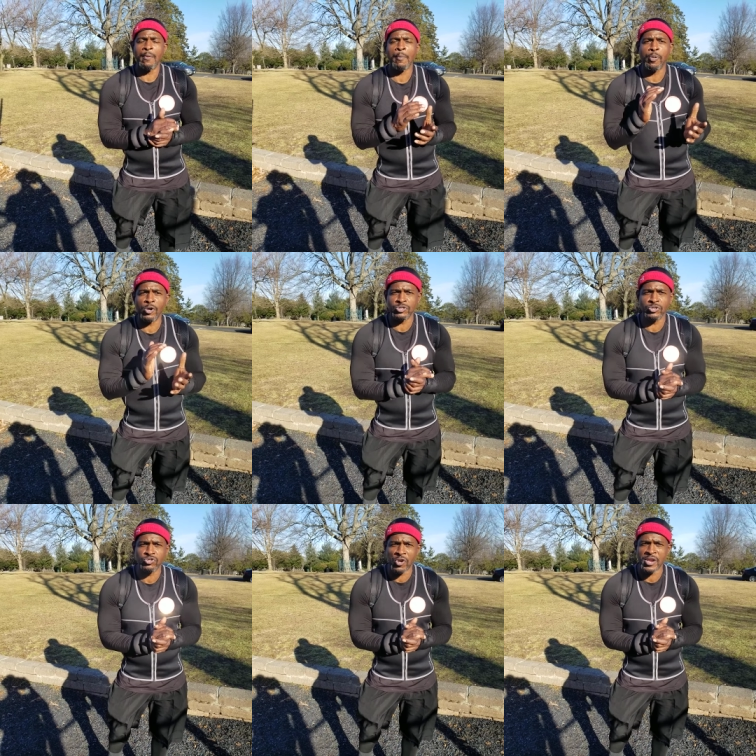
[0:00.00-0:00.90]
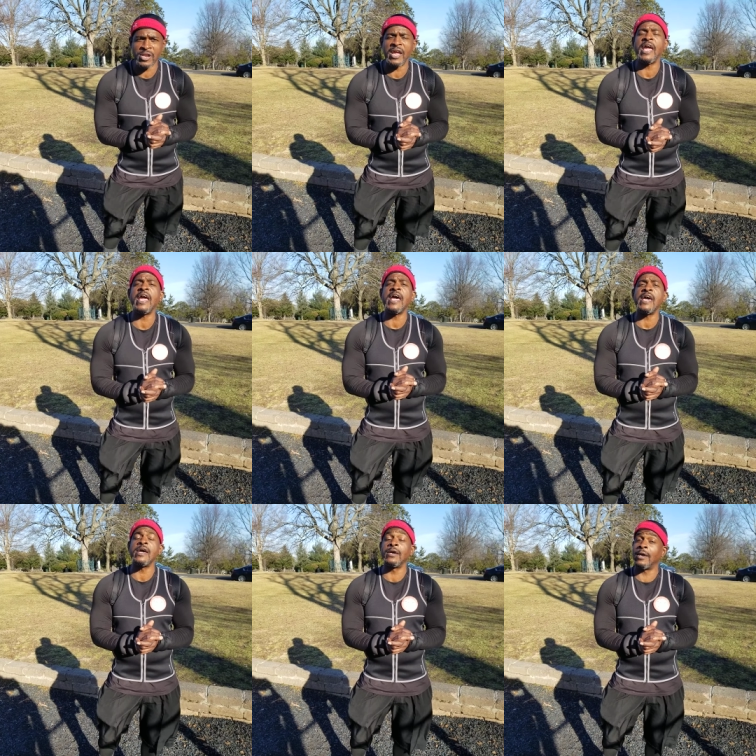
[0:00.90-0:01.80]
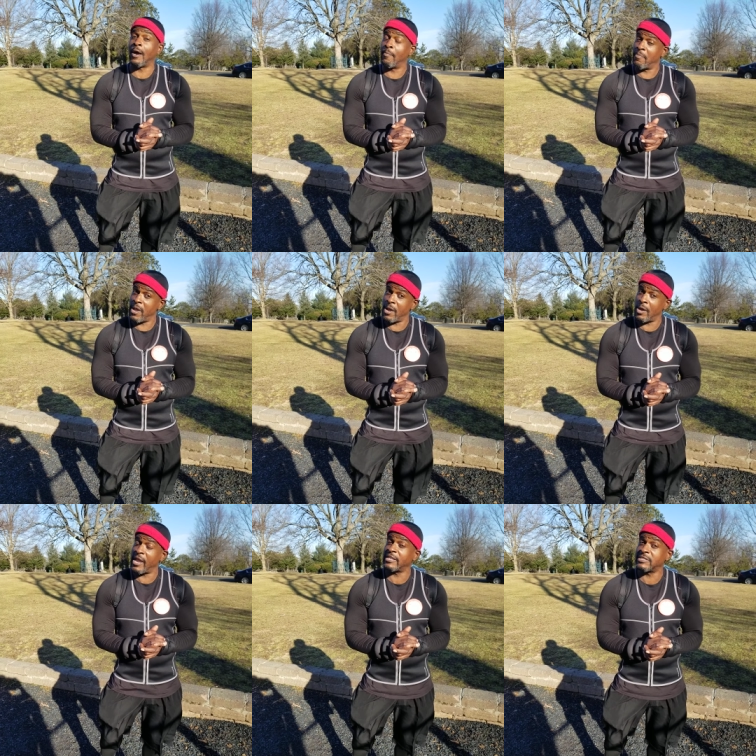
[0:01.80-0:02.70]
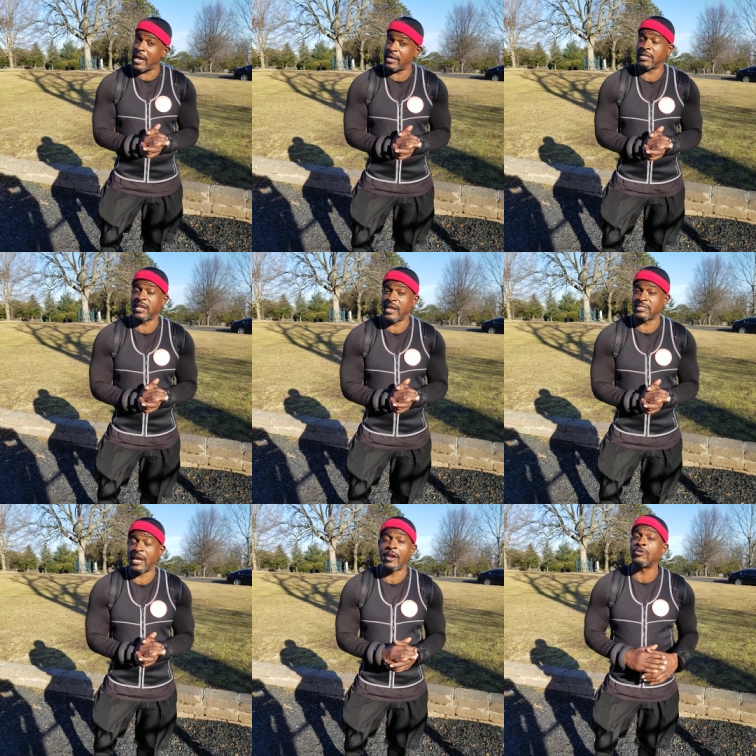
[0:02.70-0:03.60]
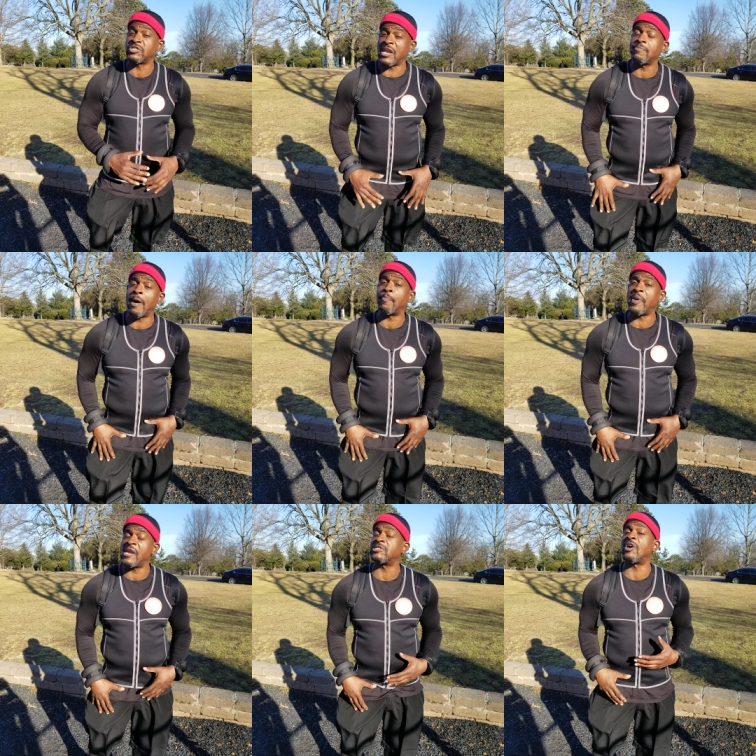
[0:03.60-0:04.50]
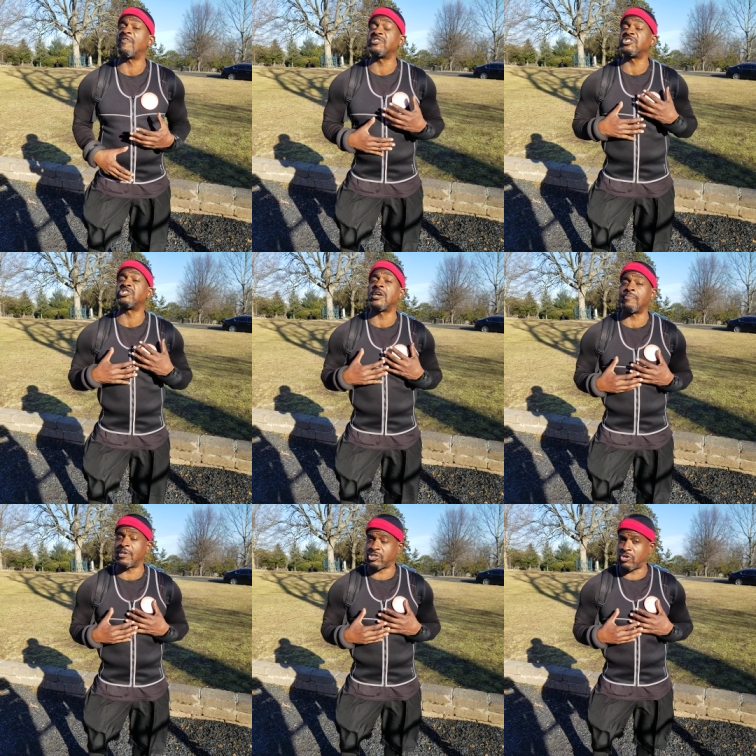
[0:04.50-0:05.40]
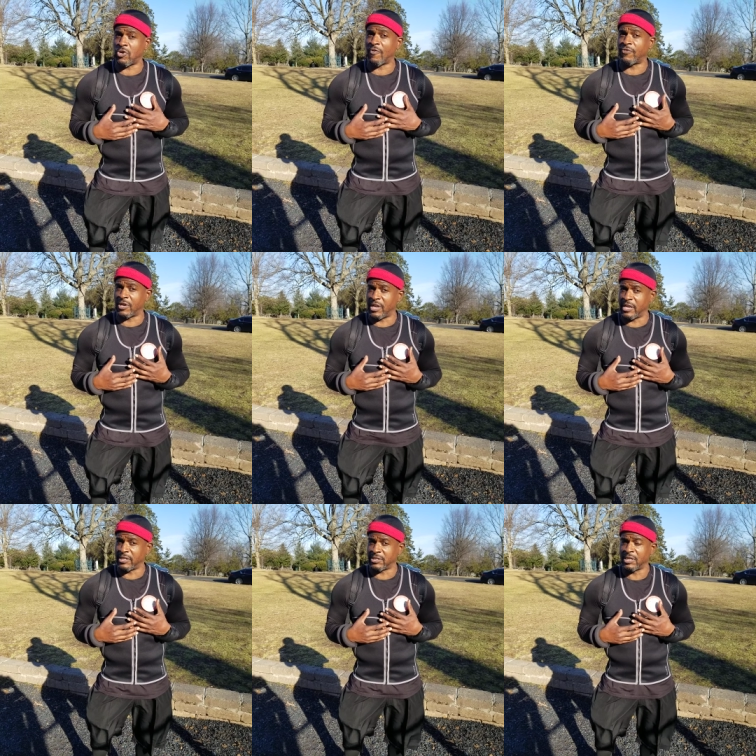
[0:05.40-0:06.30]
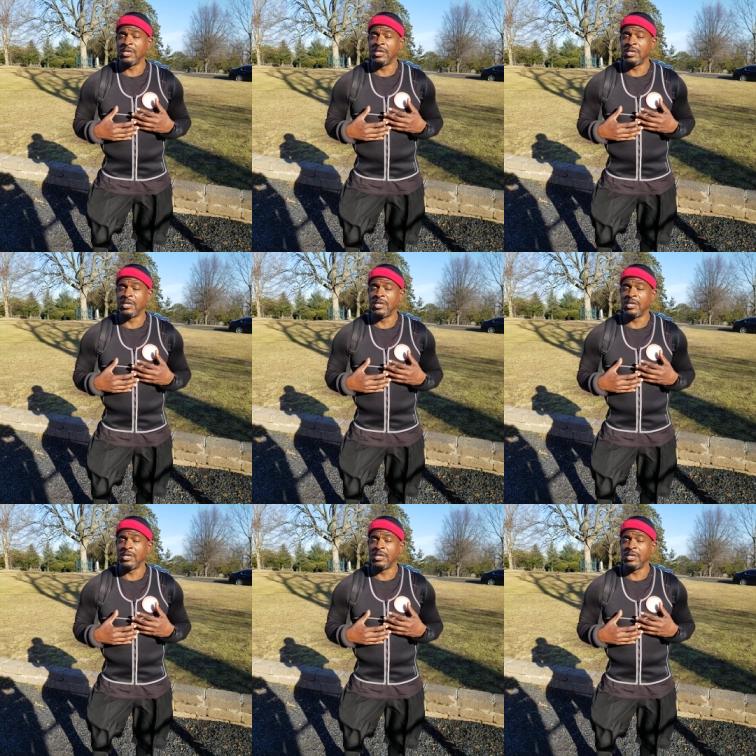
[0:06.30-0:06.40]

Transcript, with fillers: I'm a personal trainer and a male exotic dancer. I don't take my pants off, I just take my shirt off for the ladies.